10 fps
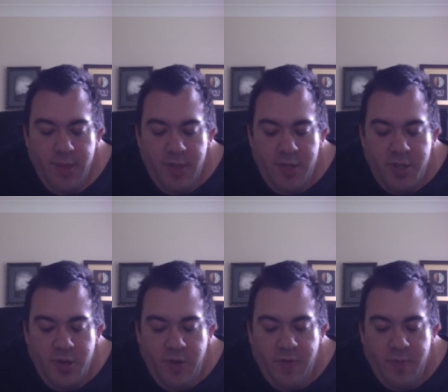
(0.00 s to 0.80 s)
The two
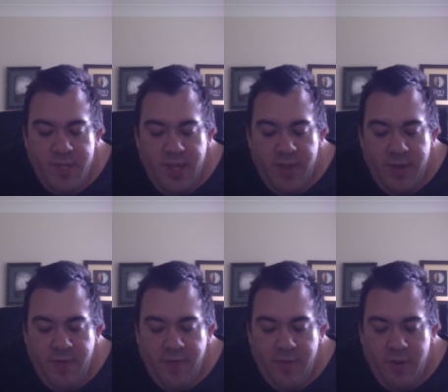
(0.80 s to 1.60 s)
of them sat there
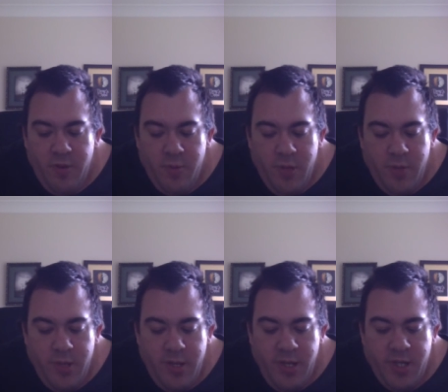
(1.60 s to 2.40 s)
for a long moment,
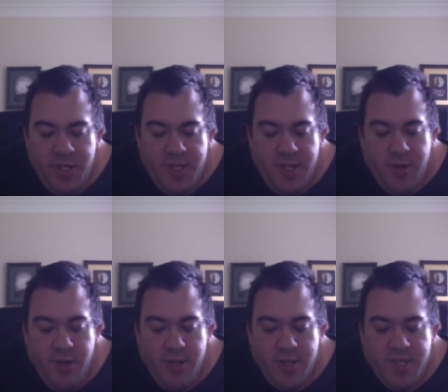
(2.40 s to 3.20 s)
each staring
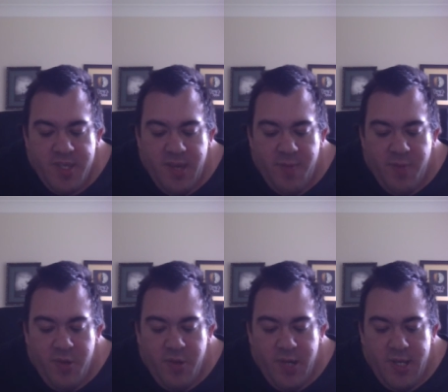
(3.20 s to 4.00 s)
into the same
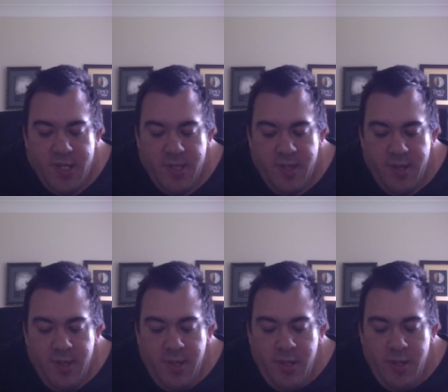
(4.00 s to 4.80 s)
blue eyes.
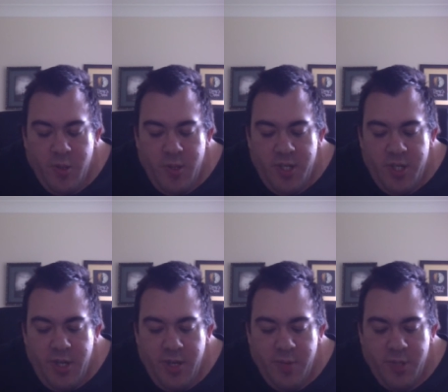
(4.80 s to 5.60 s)
The question
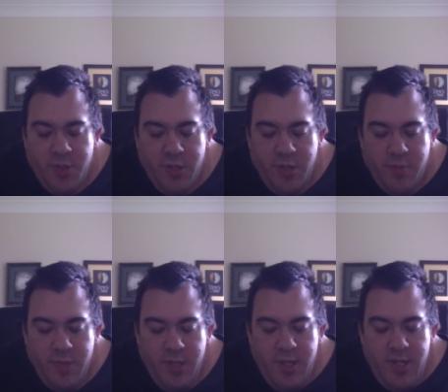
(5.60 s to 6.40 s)
hung between them,
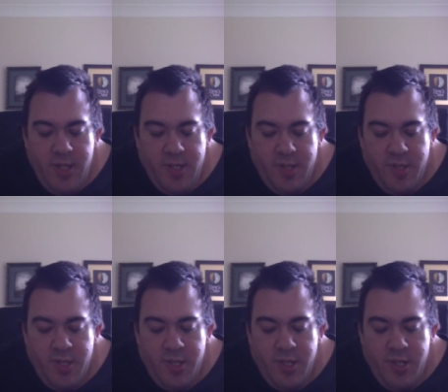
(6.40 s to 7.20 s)
still
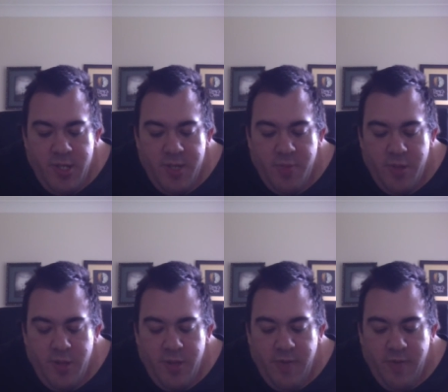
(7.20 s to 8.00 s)
searching
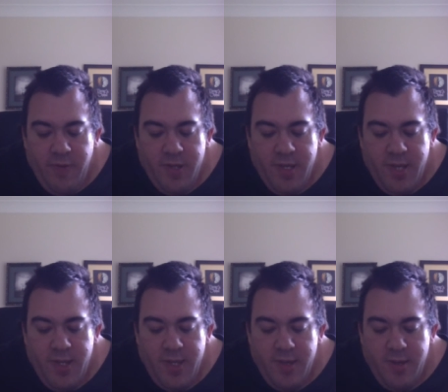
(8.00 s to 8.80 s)
desperately for its
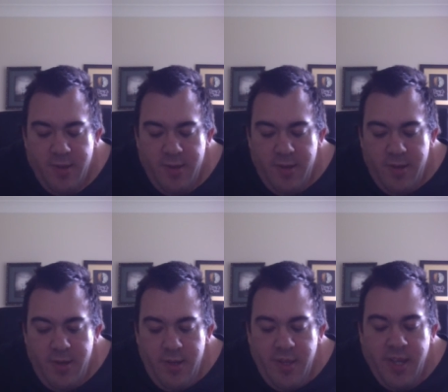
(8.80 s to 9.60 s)
answer.
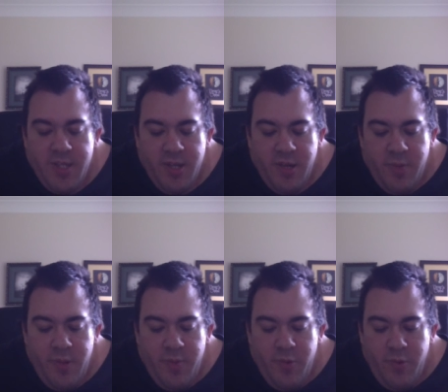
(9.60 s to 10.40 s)
That's gotta
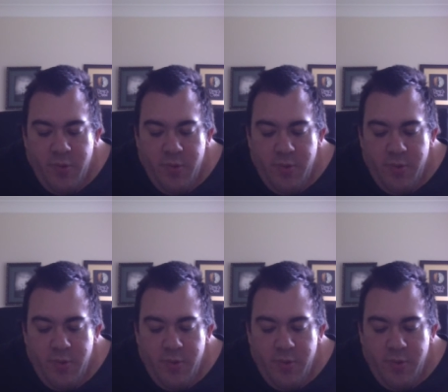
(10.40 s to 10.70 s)
be more.